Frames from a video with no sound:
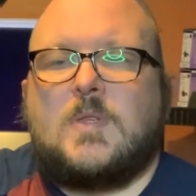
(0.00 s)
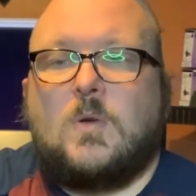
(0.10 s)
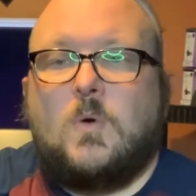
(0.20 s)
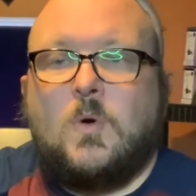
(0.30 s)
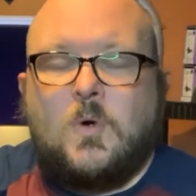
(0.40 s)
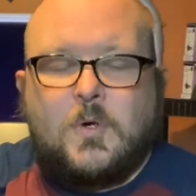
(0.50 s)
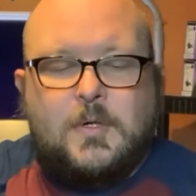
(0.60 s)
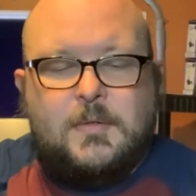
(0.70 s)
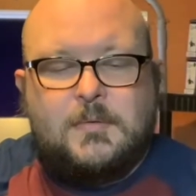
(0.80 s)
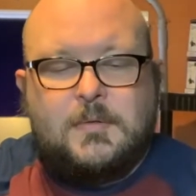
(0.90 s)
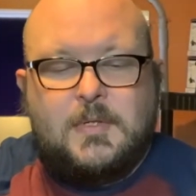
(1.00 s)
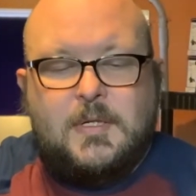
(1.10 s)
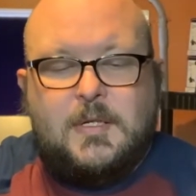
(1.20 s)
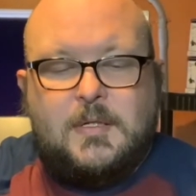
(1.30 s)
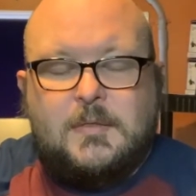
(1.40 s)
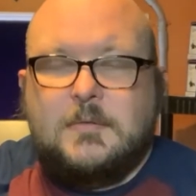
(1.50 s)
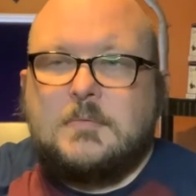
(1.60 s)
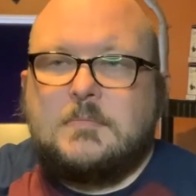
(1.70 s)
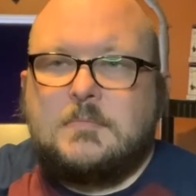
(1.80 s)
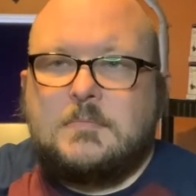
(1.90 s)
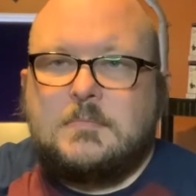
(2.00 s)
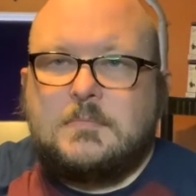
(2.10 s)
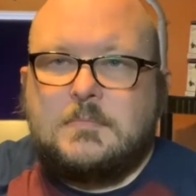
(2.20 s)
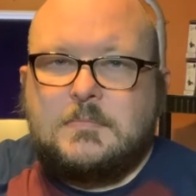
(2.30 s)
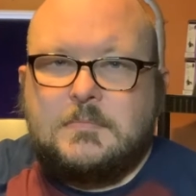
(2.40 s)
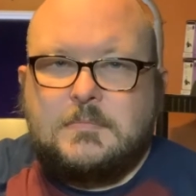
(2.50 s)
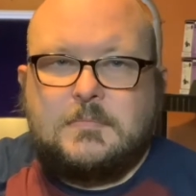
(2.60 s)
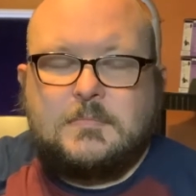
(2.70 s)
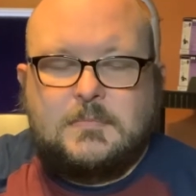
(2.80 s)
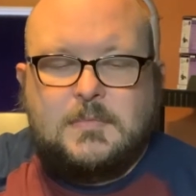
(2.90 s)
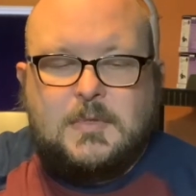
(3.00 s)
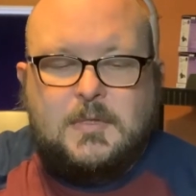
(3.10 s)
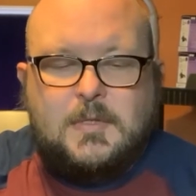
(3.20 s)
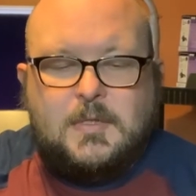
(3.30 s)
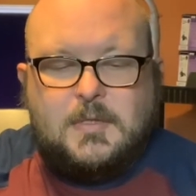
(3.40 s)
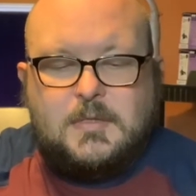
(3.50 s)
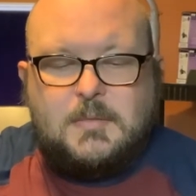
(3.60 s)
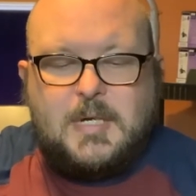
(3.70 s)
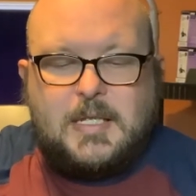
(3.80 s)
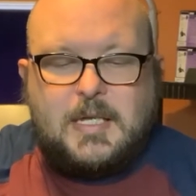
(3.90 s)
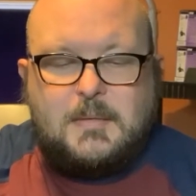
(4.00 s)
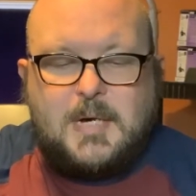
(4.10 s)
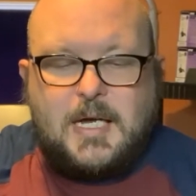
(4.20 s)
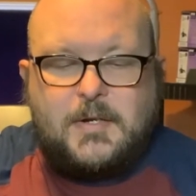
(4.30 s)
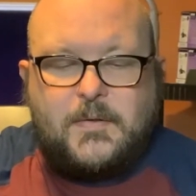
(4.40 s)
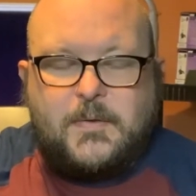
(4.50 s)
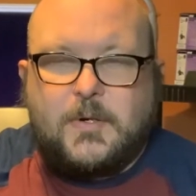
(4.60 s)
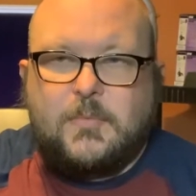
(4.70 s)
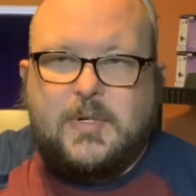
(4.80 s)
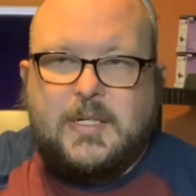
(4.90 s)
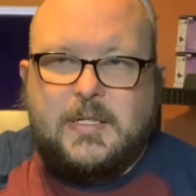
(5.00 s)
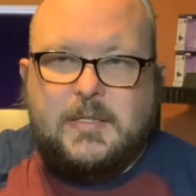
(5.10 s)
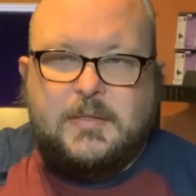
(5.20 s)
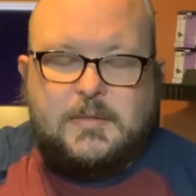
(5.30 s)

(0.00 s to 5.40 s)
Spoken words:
Or to make that a minor third, we could